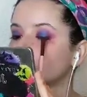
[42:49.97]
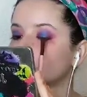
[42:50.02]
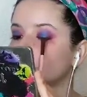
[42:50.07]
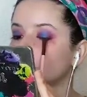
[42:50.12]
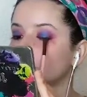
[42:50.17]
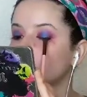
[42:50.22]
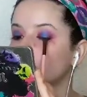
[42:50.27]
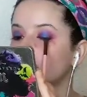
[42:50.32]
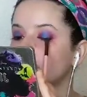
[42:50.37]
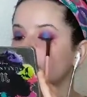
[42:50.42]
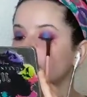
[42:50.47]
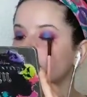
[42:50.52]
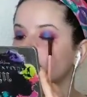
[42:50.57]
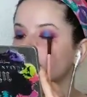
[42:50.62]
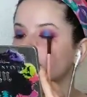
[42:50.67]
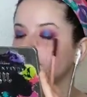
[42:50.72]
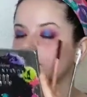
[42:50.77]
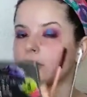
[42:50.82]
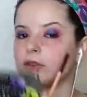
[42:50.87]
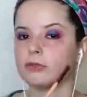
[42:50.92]
What do y'all
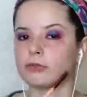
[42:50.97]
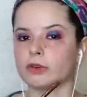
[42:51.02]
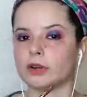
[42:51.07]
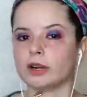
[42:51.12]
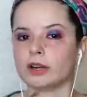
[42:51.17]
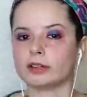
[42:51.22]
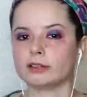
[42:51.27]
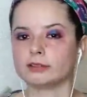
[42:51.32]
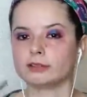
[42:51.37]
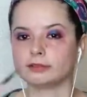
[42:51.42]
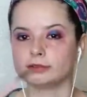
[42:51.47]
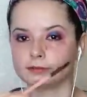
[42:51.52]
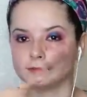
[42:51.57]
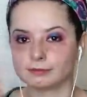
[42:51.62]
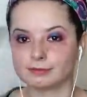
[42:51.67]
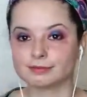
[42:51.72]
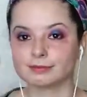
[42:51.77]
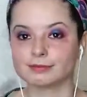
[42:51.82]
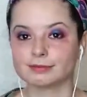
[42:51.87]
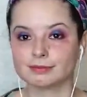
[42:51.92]
think so far?
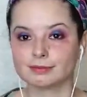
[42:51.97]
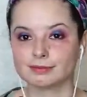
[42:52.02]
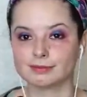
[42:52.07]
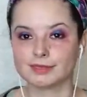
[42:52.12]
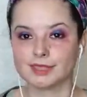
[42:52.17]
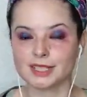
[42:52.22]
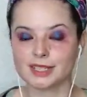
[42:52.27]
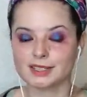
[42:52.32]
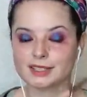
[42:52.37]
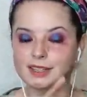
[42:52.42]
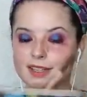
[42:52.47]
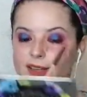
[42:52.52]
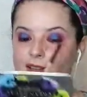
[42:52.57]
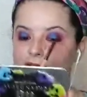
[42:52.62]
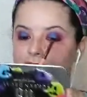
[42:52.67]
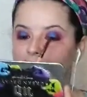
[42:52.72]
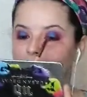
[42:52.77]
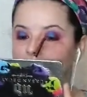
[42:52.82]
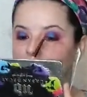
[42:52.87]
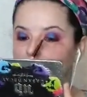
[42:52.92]
Decent?
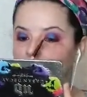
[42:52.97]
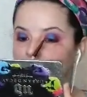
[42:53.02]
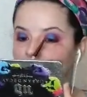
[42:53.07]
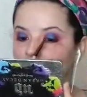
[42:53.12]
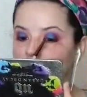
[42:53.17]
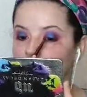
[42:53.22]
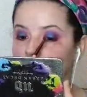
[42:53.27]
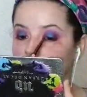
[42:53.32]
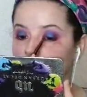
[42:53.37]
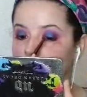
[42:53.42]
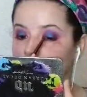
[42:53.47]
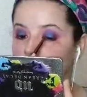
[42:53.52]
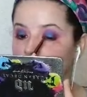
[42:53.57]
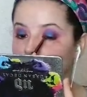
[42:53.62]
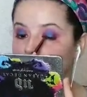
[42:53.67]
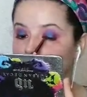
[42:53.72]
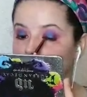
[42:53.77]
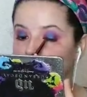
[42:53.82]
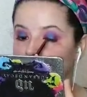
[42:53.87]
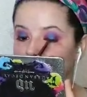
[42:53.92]
I mean,
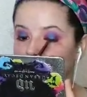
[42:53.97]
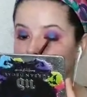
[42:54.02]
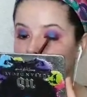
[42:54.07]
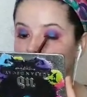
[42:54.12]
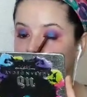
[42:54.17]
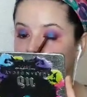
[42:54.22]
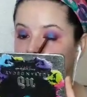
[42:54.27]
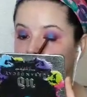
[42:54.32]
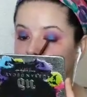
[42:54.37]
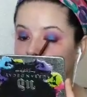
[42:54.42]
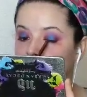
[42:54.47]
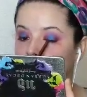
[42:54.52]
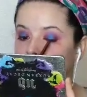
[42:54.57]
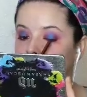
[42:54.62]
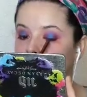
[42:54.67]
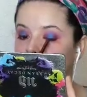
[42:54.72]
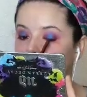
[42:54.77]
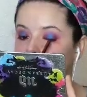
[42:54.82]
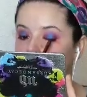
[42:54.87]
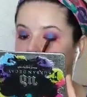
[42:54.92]
again,
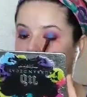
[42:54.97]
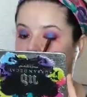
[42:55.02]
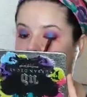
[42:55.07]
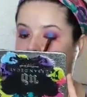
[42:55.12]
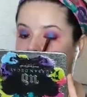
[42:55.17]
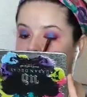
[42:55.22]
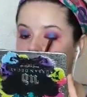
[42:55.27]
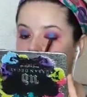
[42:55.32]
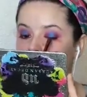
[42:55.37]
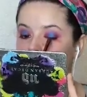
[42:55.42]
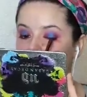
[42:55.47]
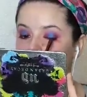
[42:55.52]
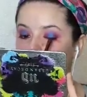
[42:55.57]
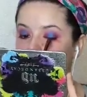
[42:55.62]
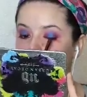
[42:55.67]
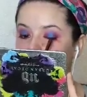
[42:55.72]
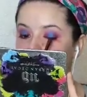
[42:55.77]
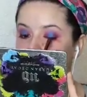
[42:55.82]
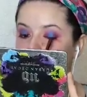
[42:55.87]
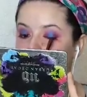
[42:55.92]
you'll see a
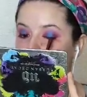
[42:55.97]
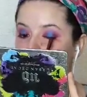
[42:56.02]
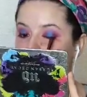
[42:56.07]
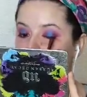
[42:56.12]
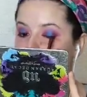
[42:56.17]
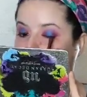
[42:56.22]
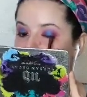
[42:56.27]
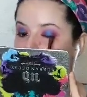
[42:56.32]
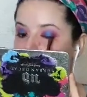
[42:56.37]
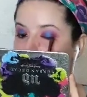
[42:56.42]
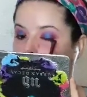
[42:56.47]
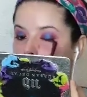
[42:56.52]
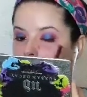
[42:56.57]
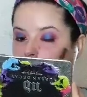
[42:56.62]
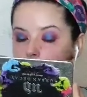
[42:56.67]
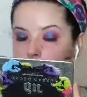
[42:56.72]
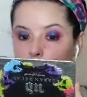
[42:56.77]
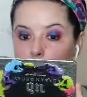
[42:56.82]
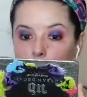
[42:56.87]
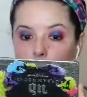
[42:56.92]
distinct difference whenever
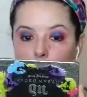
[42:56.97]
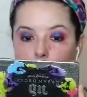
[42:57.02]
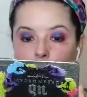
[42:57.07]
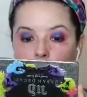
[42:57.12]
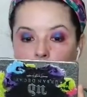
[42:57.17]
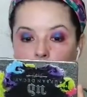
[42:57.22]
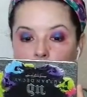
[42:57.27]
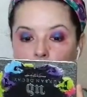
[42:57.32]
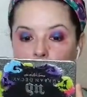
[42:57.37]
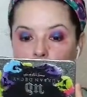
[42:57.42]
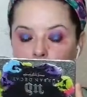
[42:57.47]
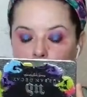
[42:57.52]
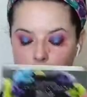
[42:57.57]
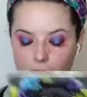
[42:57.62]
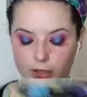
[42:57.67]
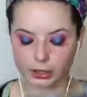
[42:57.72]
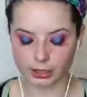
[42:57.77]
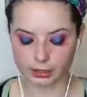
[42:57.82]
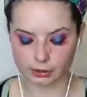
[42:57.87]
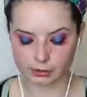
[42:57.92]
I remove all the
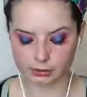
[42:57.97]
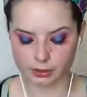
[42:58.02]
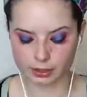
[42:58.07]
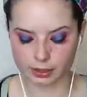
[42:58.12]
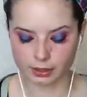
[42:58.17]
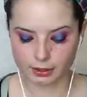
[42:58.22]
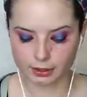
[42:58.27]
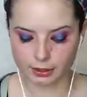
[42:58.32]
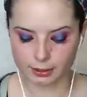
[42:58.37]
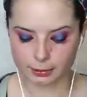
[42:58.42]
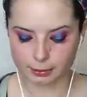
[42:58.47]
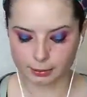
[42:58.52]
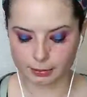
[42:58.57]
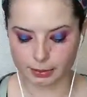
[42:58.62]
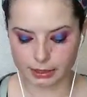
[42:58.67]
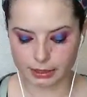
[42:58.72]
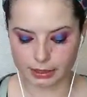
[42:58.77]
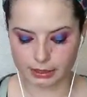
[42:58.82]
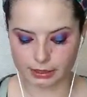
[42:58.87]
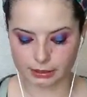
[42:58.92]
fallout,
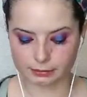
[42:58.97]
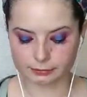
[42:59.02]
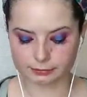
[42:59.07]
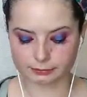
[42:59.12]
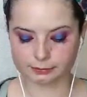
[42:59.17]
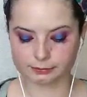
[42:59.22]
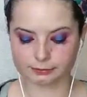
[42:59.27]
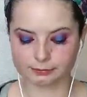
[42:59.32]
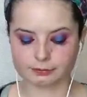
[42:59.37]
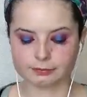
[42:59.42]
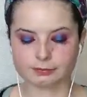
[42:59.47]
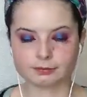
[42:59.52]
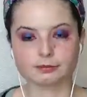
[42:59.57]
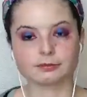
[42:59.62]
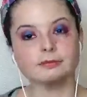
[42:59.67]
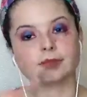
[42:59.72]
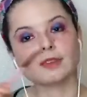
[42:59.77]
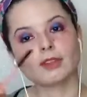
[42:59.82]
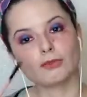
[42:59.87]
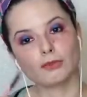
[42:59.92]
but
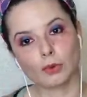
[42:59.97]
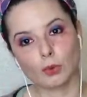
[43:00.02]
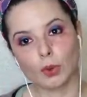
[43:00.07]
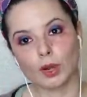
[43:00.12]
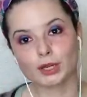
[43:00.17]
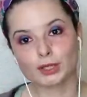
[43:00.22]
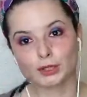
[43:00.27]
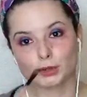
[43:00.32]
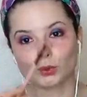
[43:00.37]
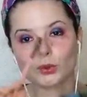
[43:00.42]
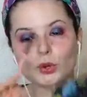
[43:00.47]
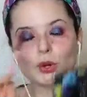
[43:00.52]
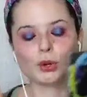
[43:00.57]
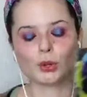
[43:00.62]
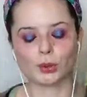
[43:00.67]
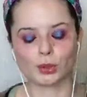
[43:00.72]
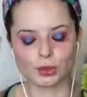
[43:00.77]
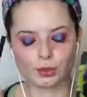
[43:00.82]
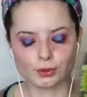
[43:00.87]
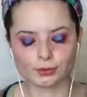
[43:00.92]
for what it's worth,